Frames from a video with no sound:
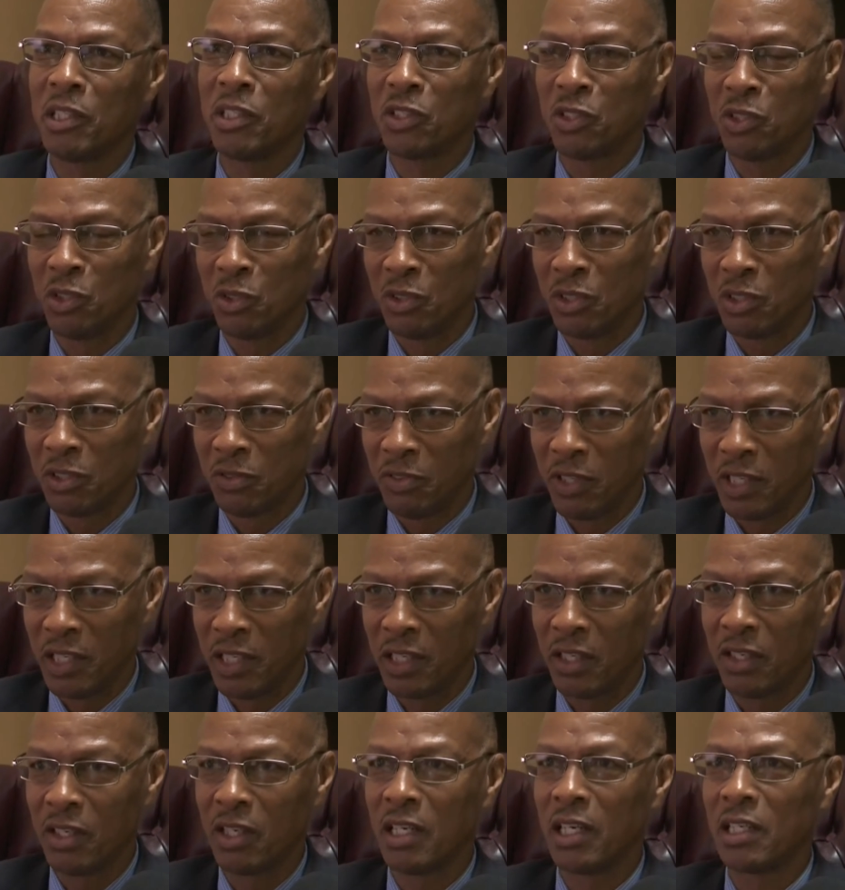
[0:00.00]
students feeling
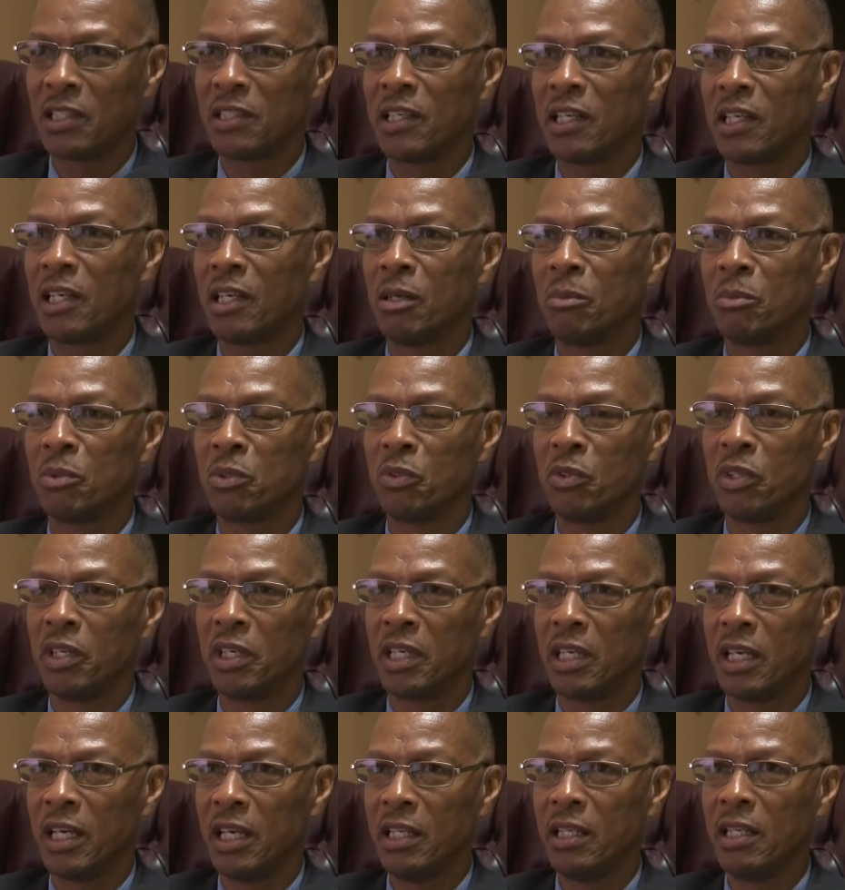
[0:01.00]
good as they come through the
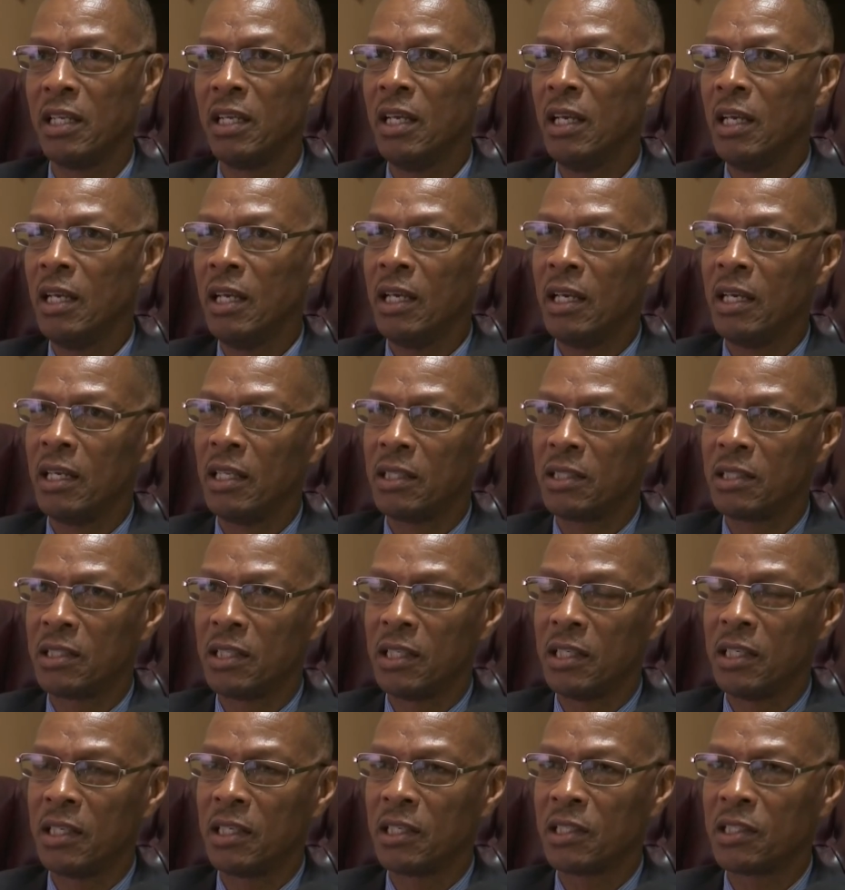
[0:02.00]
gate,
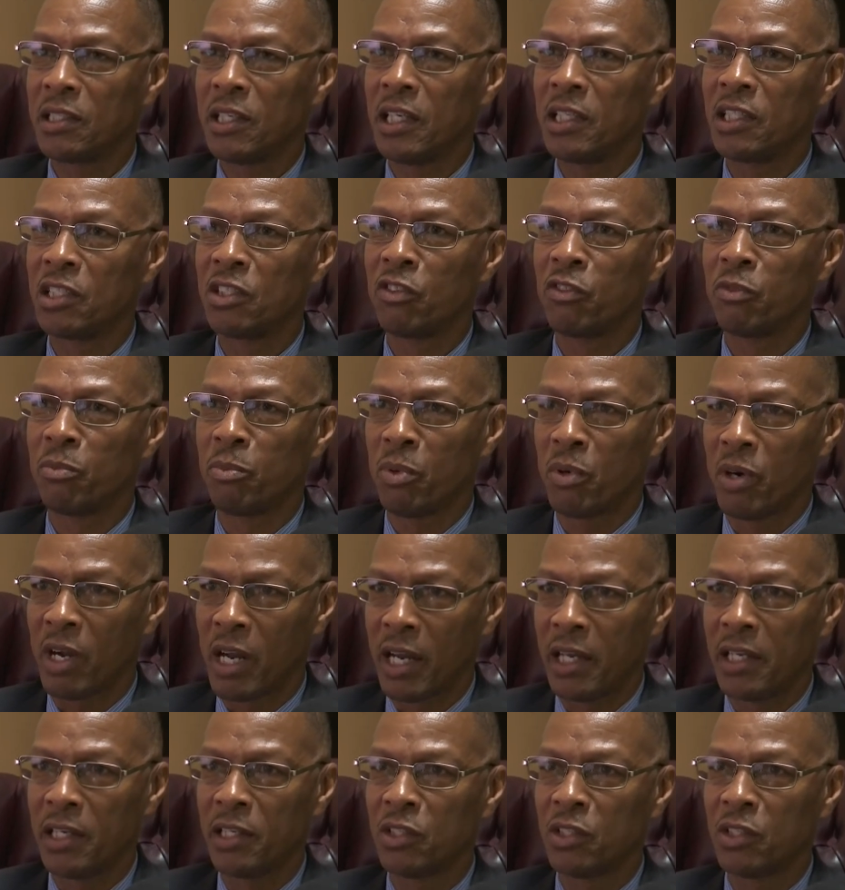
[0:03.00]
instilling a sense of pride.